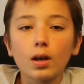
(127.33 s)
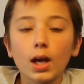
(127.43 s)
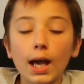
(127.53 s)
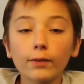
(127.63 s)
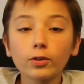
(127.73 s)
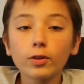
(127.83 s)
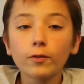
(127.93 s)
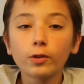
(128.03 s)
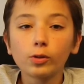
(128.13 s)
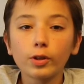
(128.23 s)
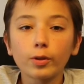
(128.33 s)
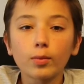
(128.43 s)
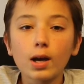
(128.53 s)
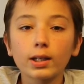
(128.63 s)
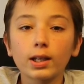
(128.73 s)
After the fuel in the
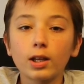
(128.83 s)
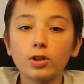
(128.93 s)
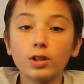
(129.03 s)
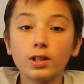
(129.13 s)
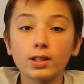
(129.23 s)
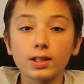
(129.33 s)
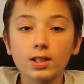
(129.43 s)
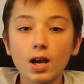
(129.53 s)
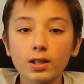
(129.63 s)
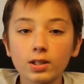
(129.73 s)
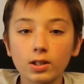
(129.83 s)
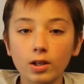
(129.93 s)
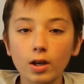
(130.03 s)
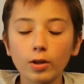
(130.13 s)
rocket engine is exhausted,